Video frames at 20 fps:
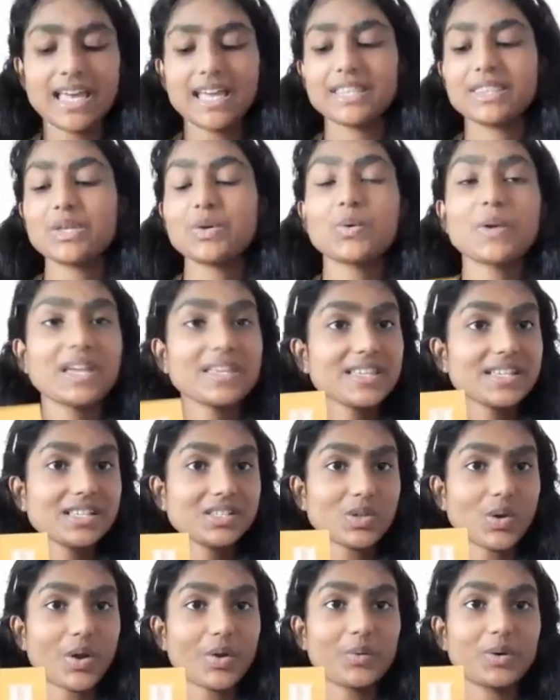The way this
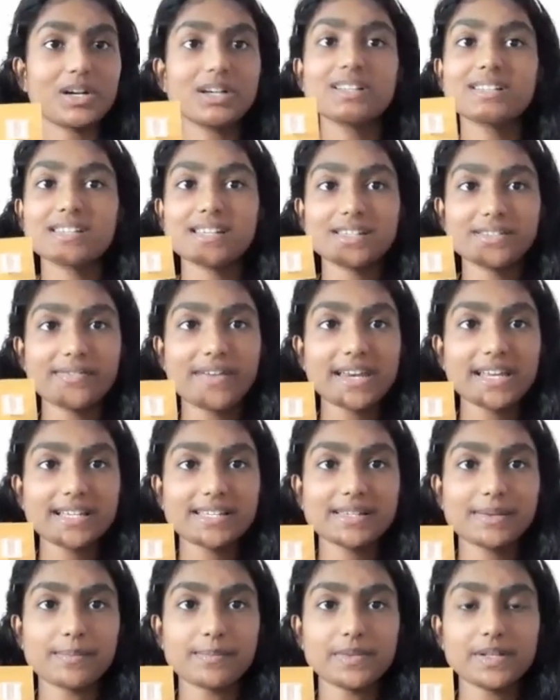toy works is very
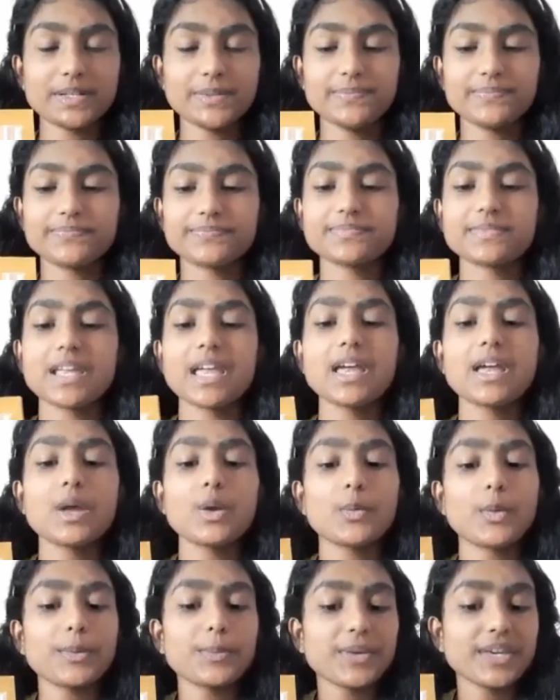simple.
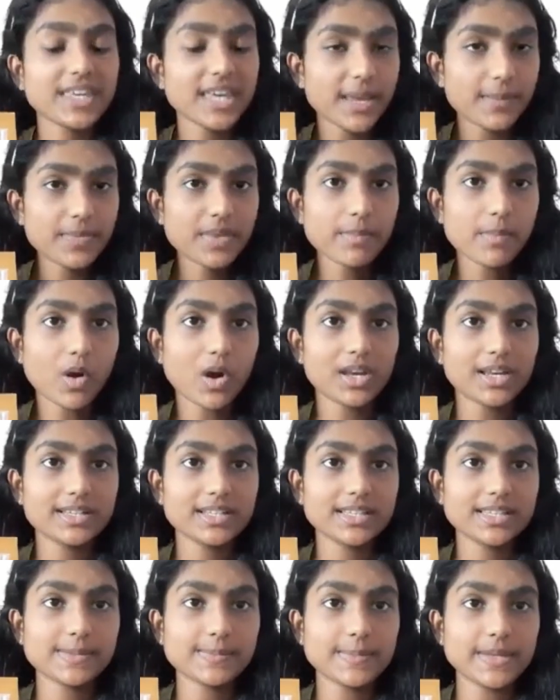When we keep the ball
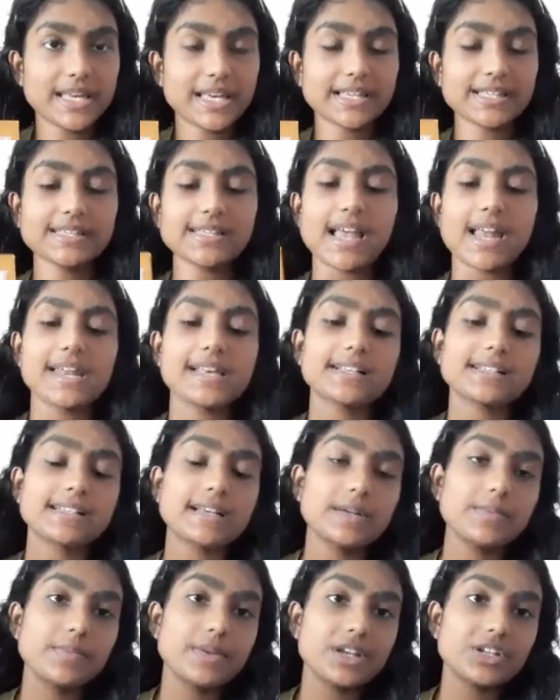in its place and
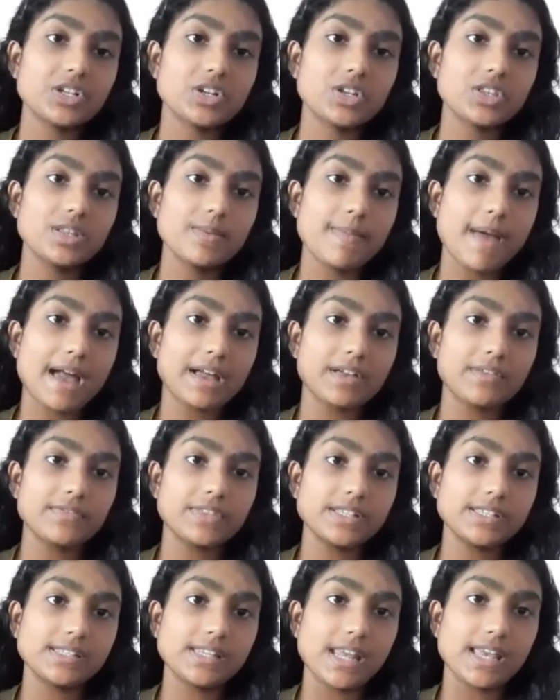exert pressure on the back of
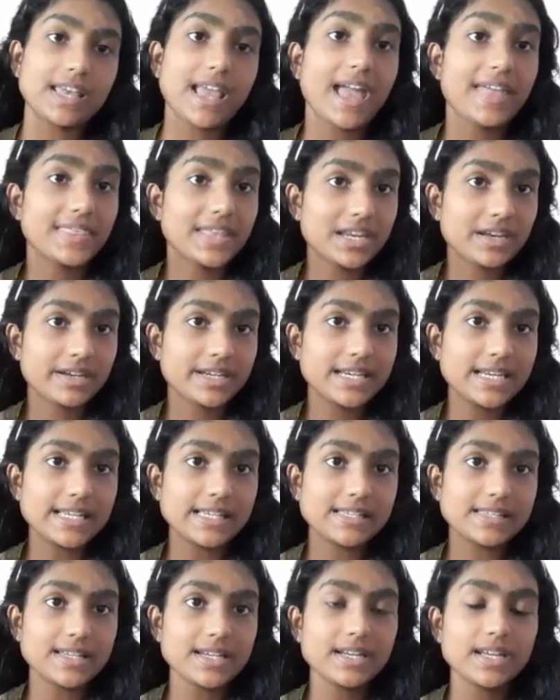the stick and then
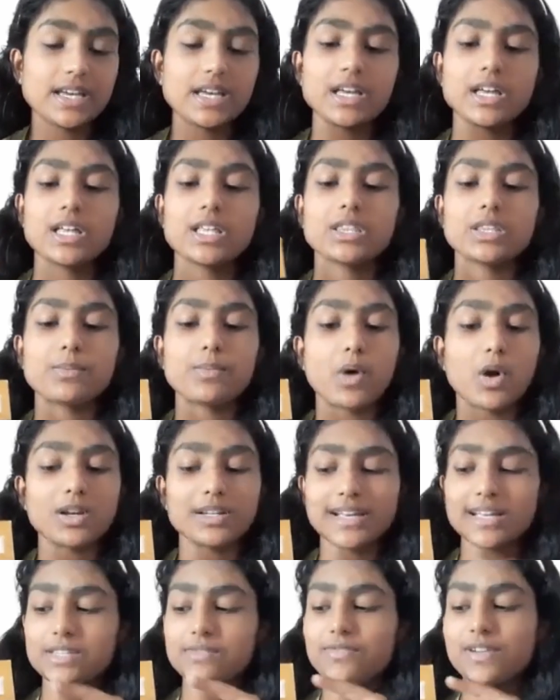release it, the ball
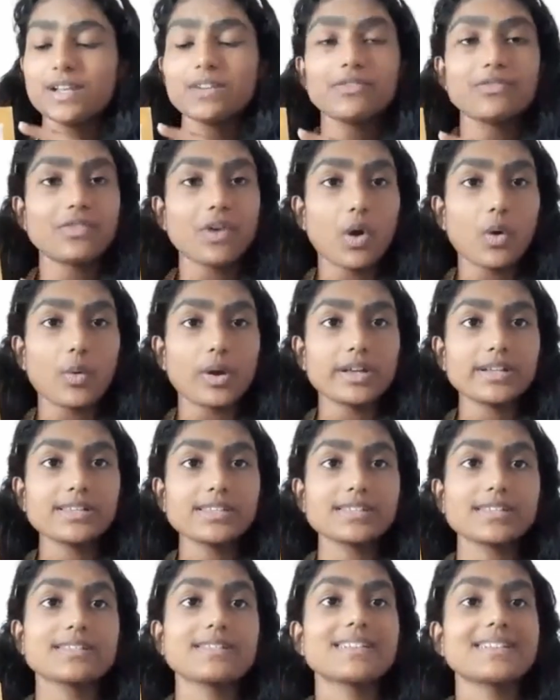gets flipped
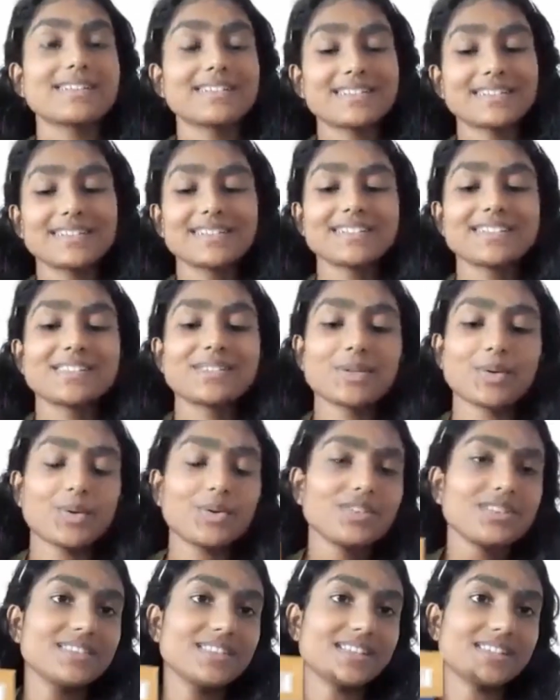forwards.
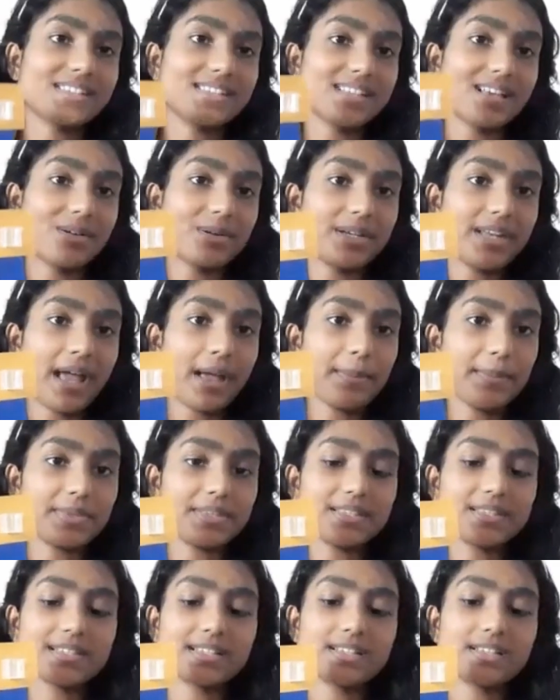So this is how it
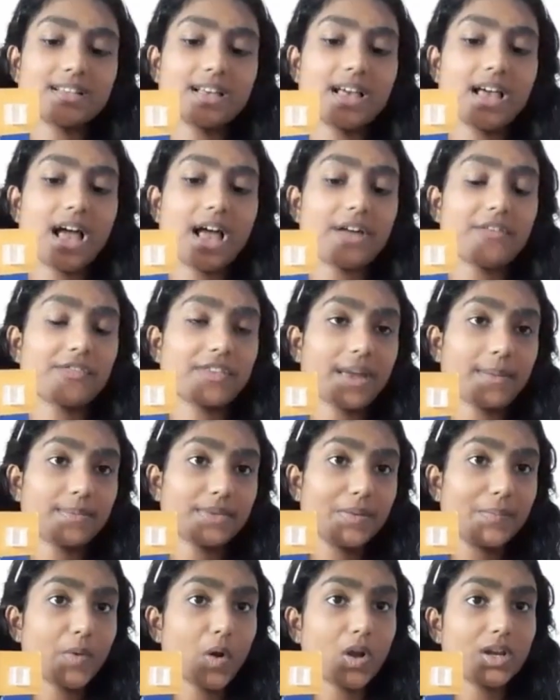happens. I've kept
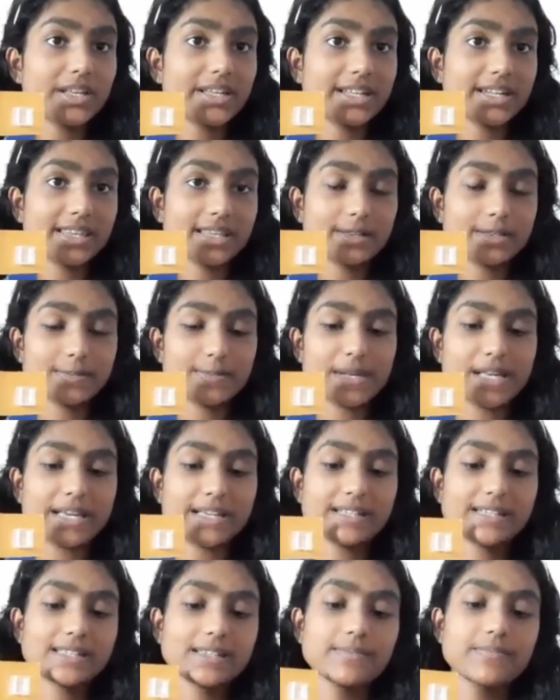the ball in this
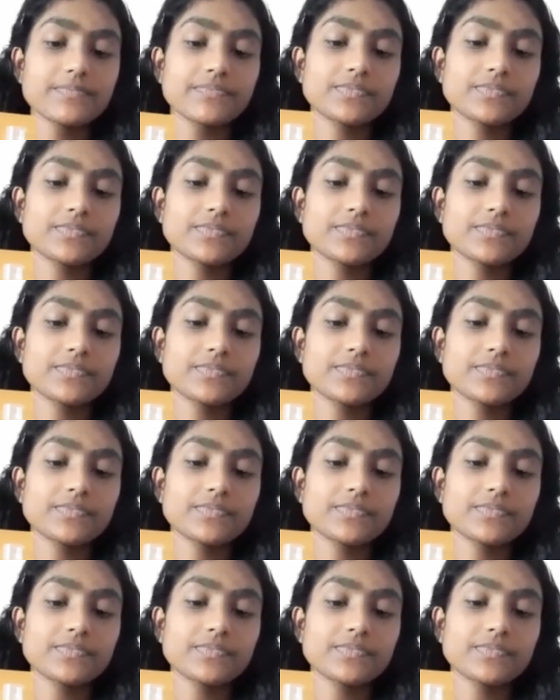place,